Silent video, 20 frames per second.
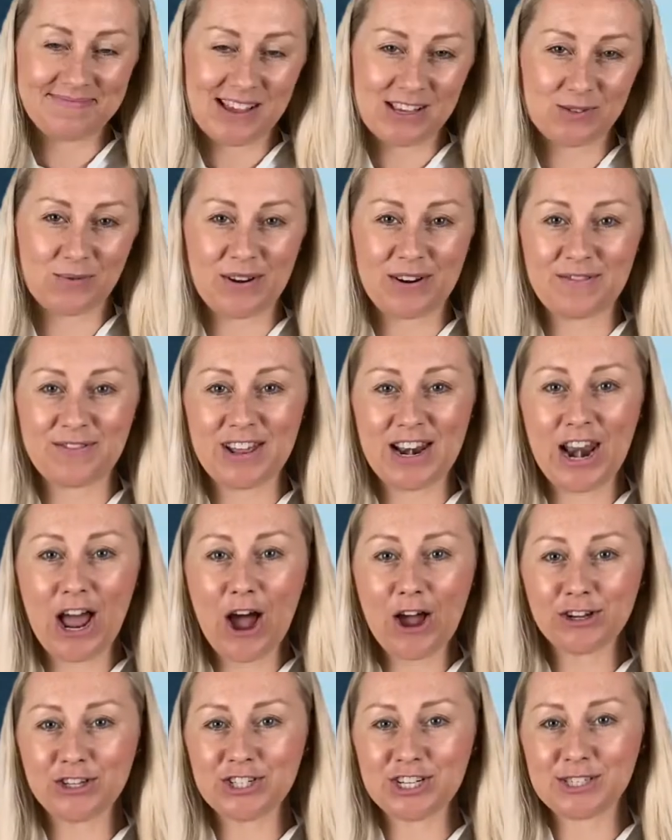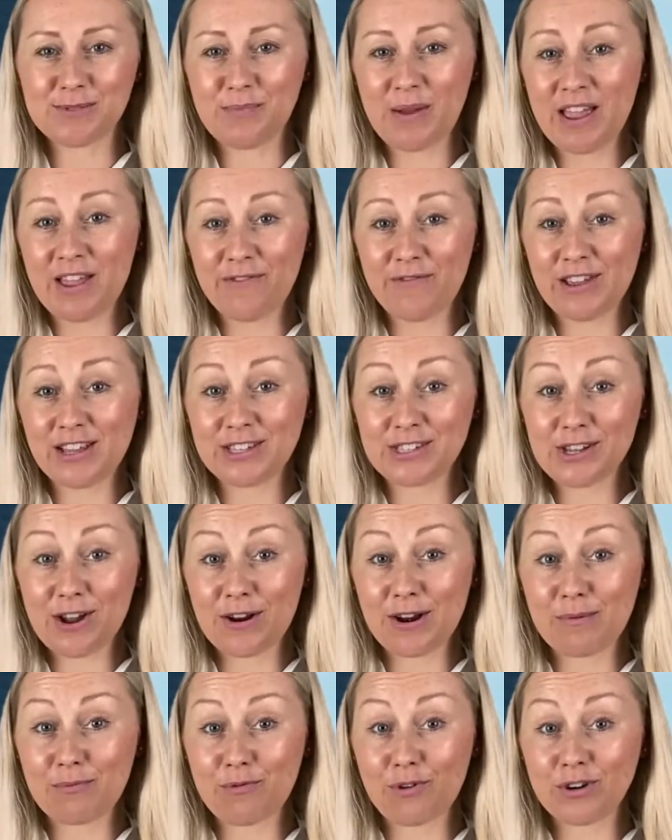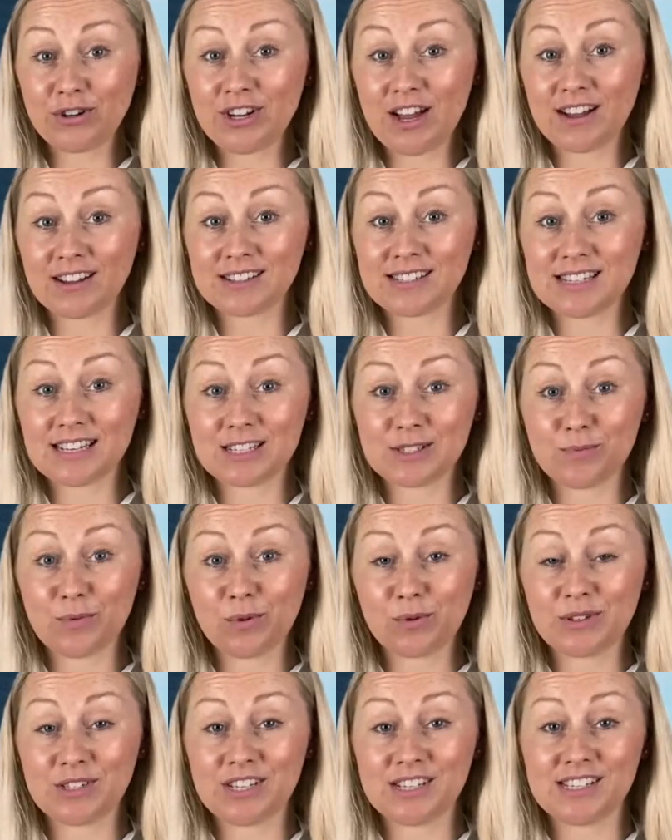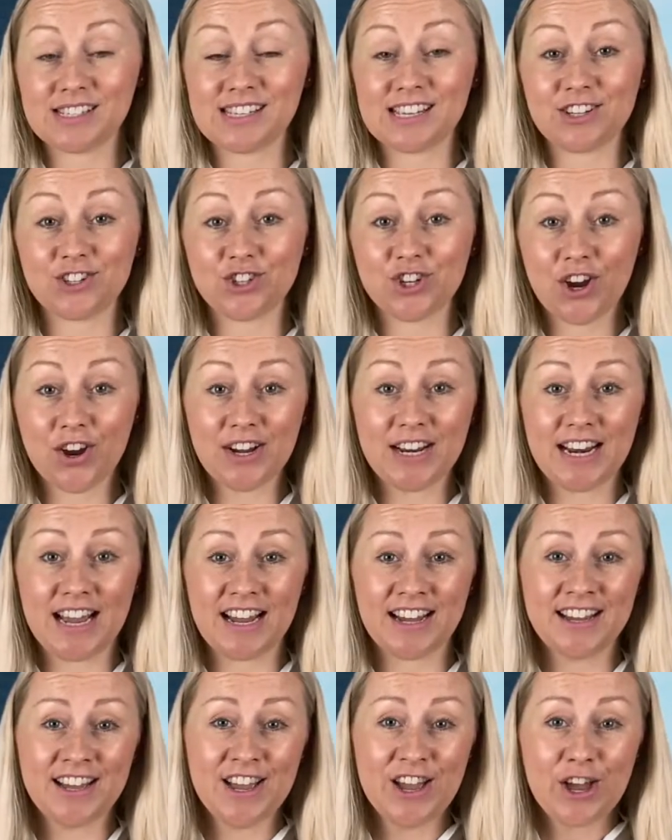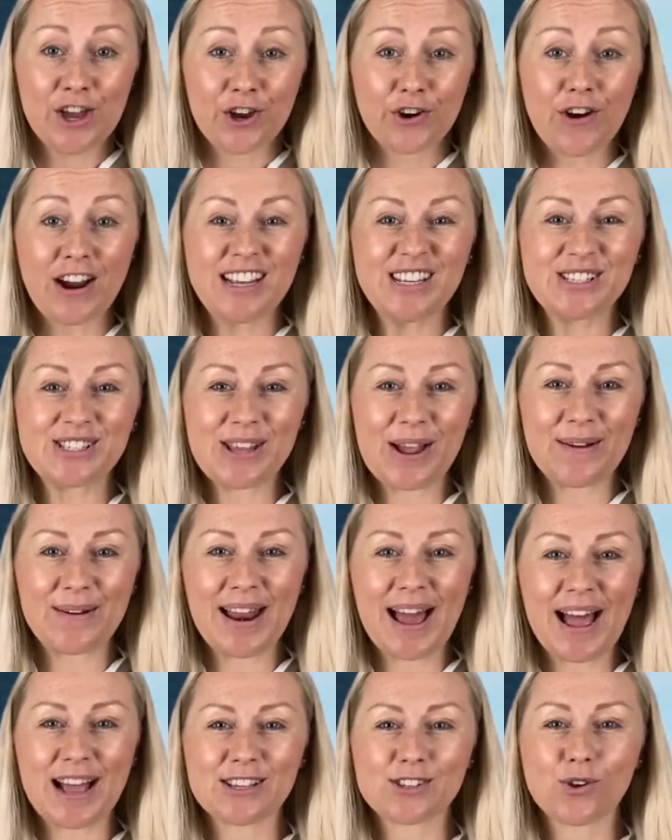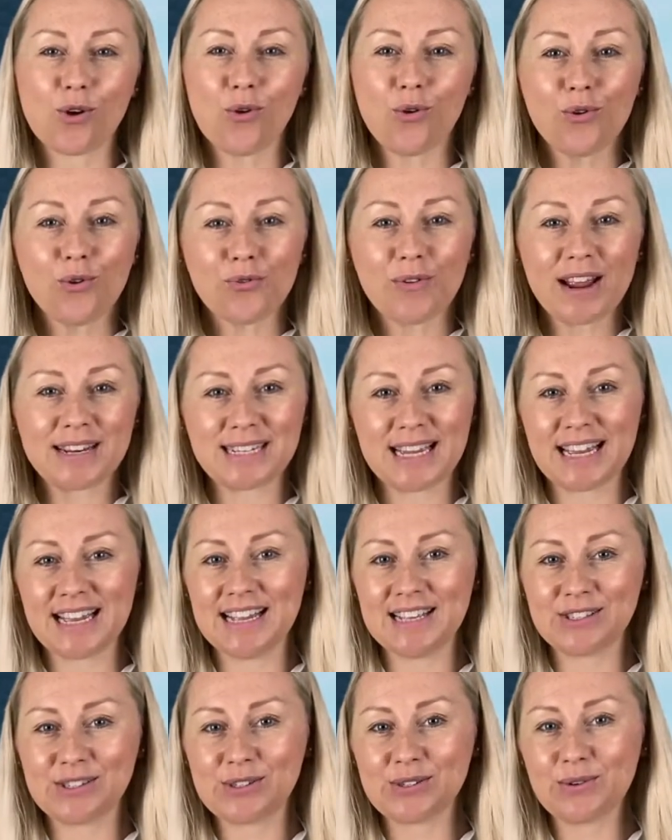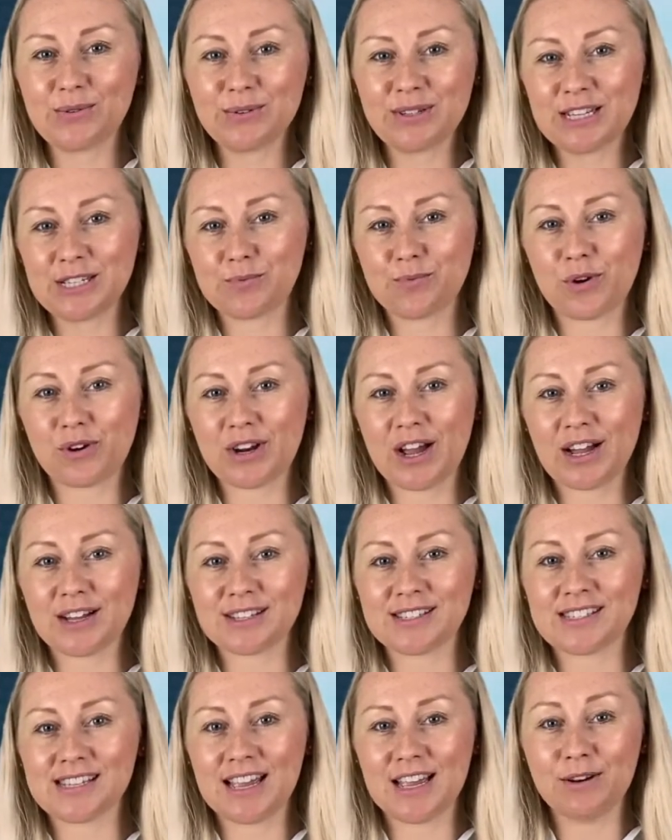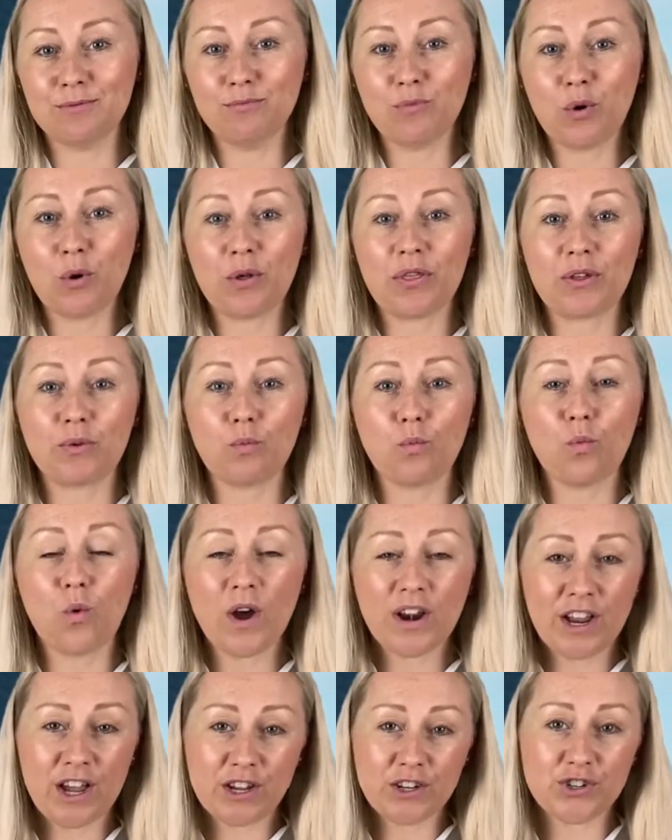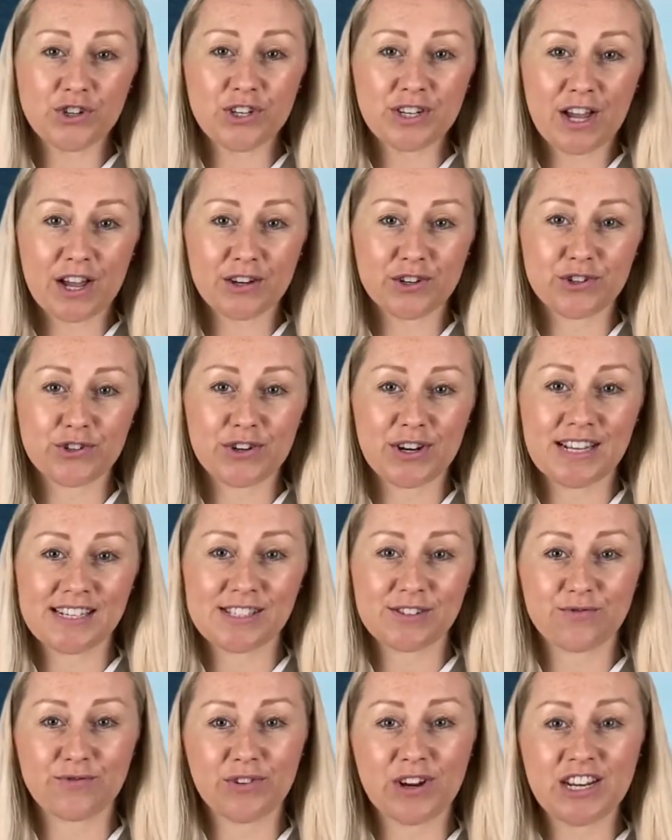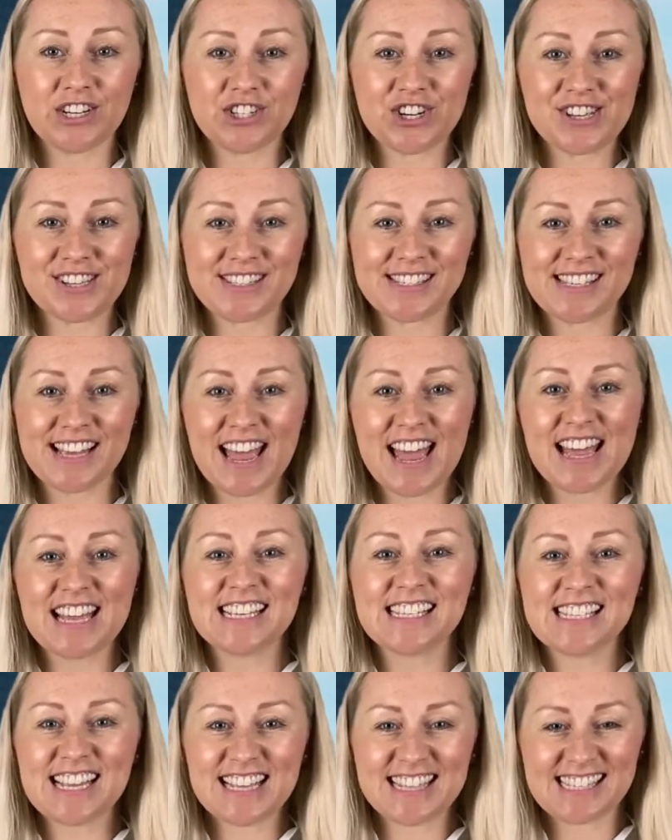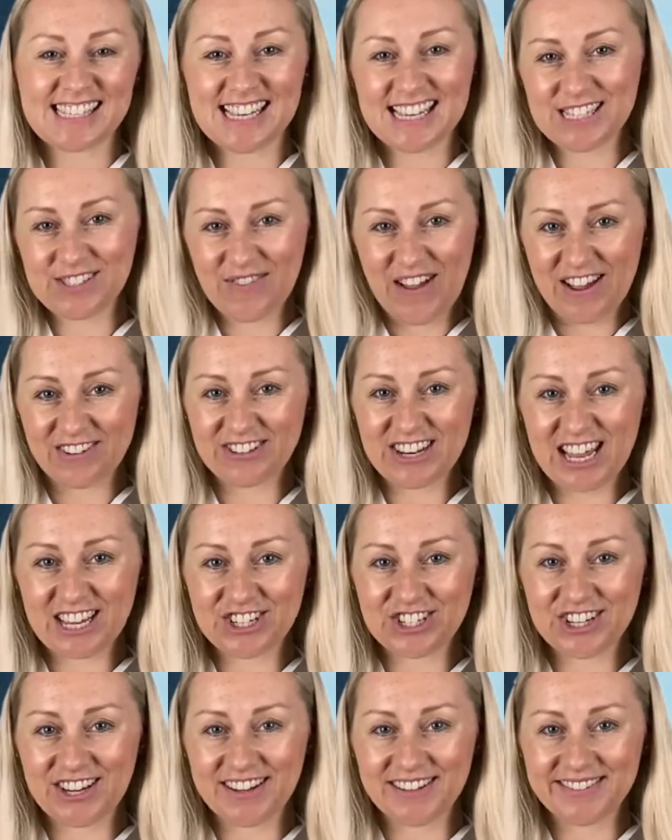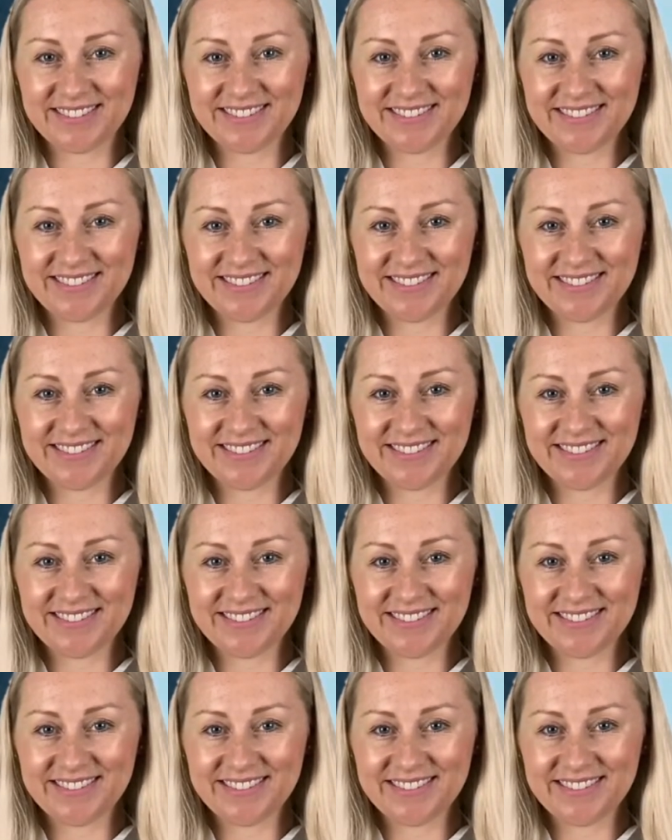As one of the largest PV solar products exporters in China, Grace Solar has already installed its products in more than 100 countries and regions since its foundation.